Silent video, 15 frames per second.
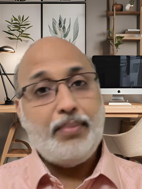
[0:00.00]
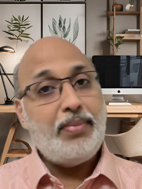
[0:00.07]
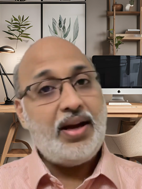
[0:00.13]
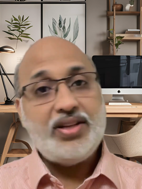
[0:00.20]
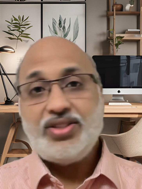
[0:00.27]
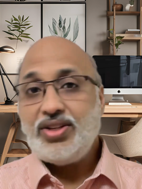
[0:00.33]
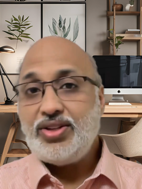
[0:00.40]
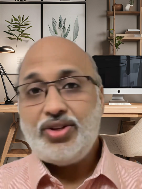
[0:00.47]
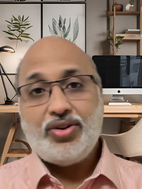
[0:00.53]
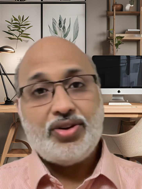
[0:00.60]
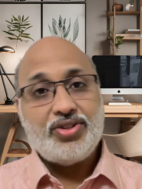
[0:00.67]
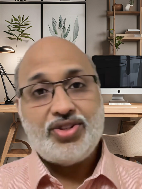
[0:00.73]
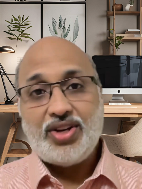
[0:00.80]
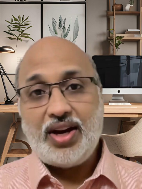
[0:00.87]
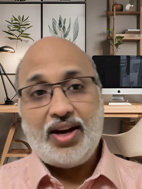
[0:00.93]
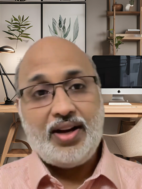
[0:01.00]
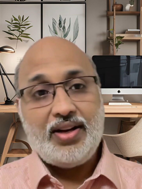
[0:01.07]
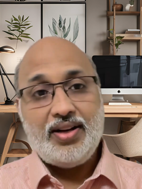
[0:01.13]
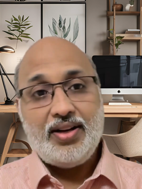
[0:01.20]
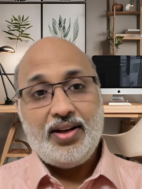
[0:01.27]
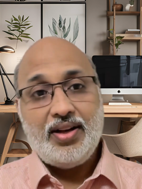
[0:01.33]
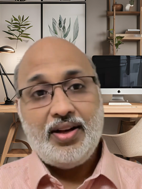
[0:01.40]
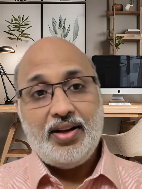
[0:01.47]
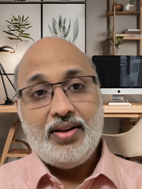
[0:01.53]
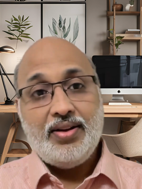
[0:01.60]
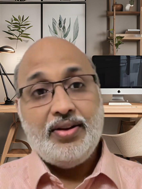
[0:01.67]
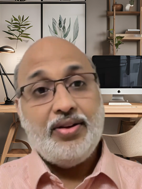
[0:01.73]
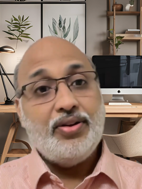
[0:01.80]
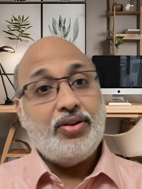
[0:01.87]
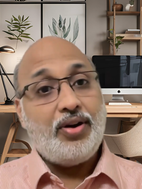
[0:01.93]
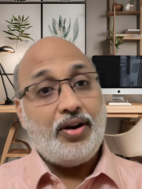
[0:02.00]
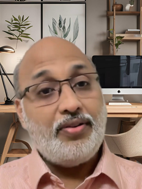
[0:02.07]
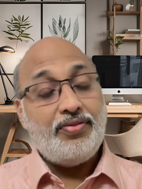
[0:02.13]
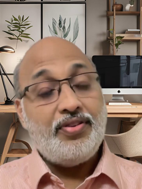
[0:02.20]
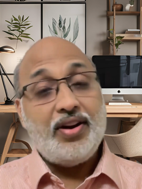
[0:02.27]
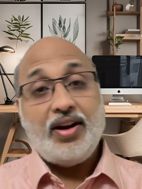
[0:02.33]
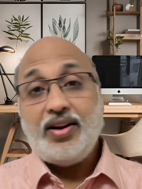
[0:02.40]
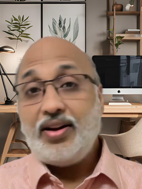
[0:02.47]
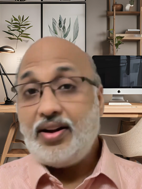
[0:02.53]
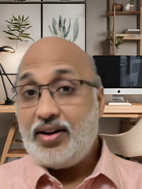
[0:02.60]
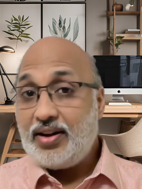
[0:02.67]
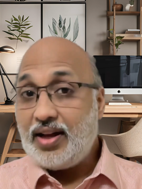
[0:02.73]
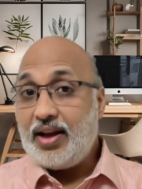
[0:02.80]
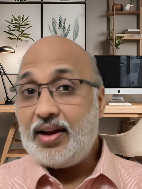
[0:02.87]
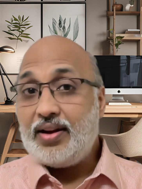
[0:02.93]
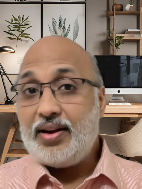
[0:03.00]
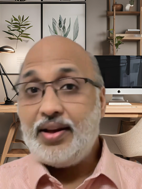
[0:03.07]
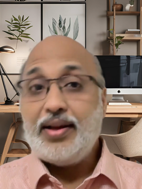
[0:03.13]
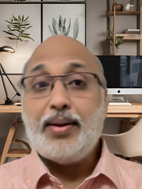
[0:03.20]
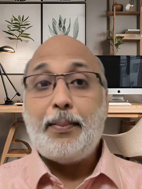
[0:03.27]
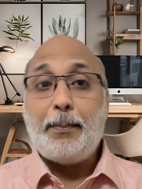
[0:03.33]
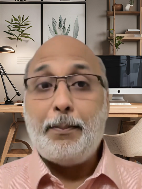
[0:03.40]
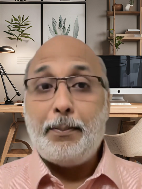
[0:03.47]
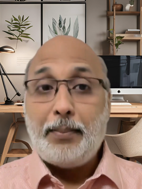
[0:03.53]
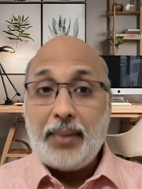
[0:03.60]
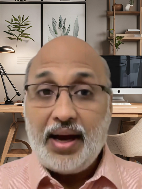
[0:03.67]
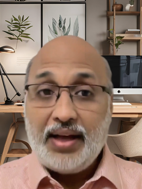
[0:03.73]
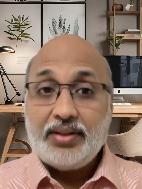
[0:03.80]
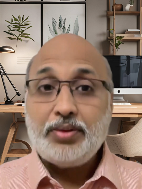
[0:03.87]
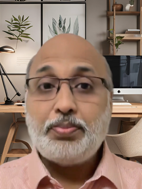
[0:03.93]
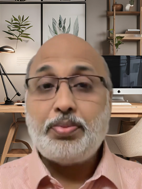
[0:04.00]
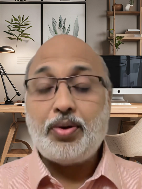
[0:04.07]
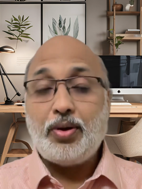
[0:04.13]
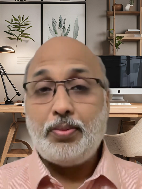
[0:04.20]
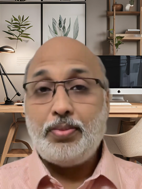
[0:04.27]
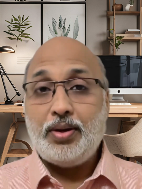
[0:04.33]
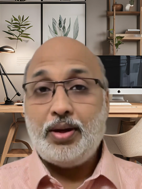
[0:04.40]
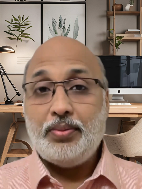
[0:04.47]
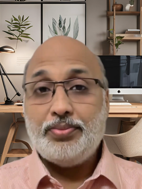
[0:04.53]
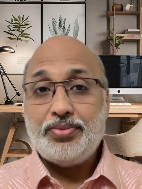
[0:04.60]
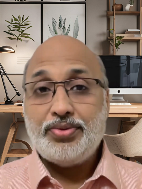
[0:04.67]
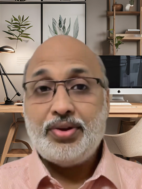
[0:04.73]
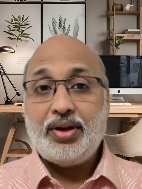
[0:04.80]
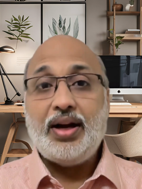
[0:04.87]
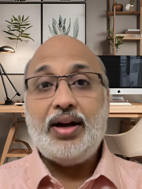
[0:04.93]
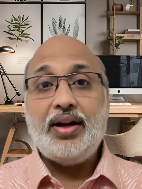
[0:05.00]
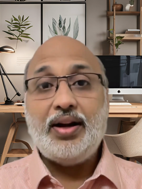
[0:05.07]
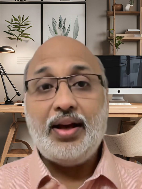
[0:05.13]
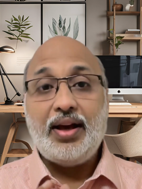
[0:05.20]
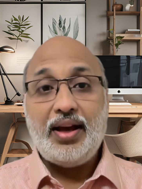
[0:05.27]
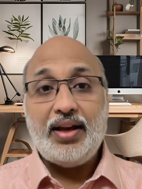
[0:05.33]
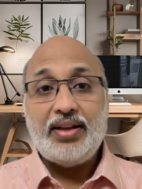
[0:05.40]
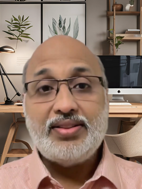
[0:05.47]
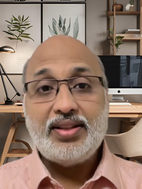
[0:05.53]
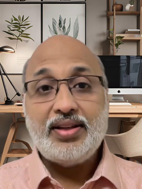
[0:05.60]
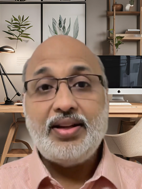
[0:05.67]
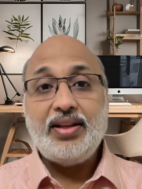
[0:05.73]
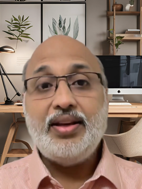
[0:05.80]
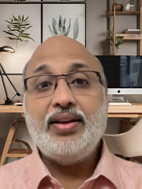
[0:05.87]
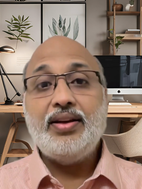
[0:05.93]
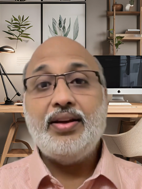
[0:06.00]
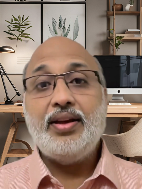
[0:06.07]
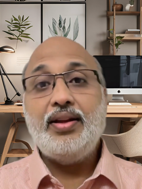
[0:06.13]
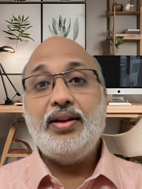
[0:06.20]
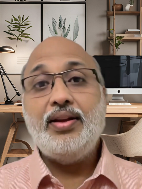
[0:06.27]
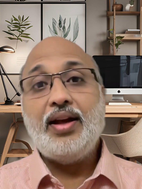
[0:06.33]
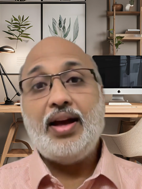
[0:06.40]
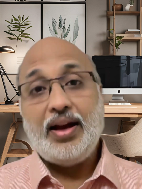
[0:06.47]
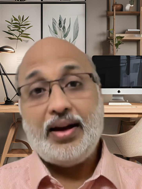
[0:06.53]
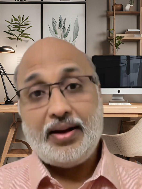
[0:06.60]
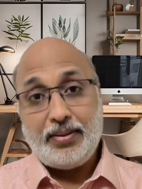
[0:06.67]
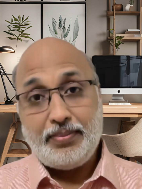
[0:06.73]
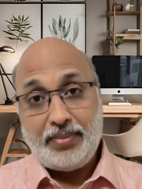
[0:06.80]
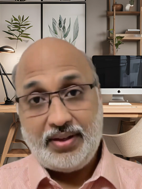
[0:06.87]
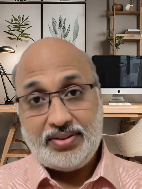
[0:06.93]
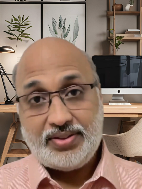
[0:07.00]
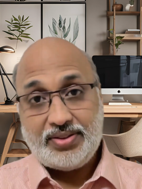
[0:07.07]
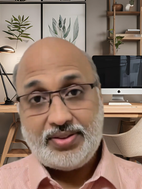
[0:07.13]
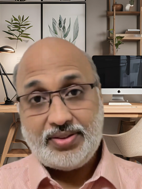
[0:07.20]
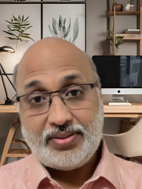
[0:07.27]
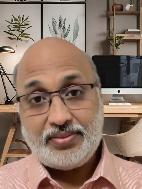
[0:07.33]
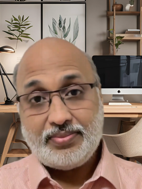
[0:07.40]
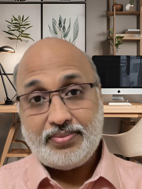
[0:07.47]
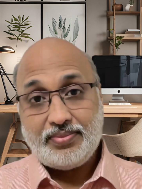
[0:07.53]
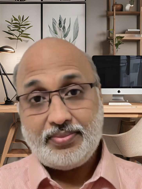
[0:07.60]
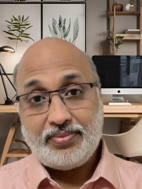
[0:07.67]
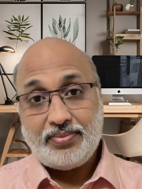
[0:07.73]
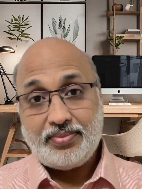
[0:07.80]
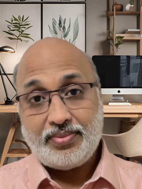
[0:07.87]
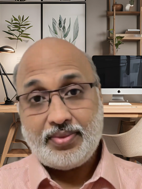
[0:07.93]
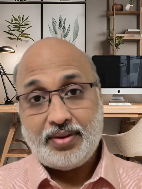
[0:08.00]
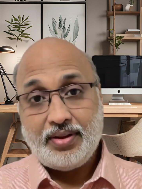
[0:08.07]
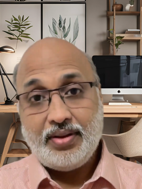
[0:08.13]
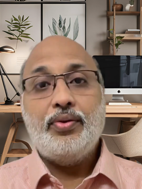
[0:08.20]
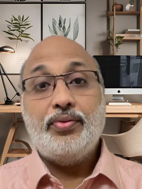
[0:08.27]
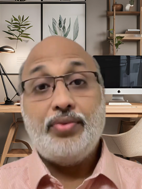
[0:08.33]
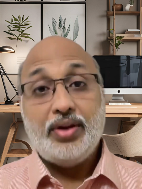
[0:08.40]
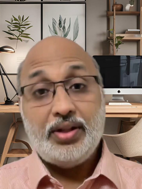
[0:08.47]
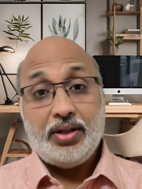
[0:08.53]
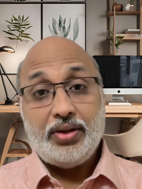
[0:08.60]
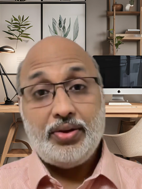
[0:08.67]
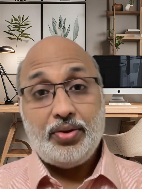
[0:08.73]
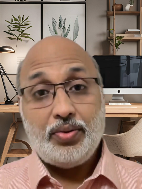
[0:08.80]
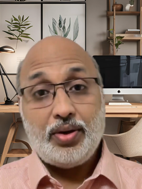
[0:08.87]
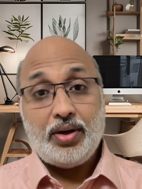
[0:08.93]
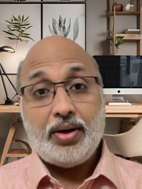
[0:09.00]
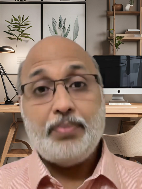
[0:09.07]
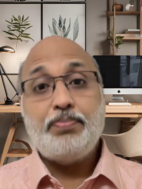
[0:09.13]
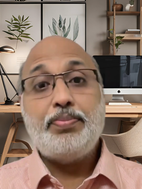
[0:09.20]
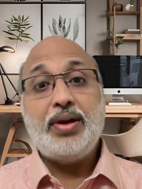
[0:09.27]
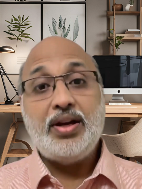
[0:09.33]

Imagine your child confidently tackling math problems and excelling in academics. Whether you are a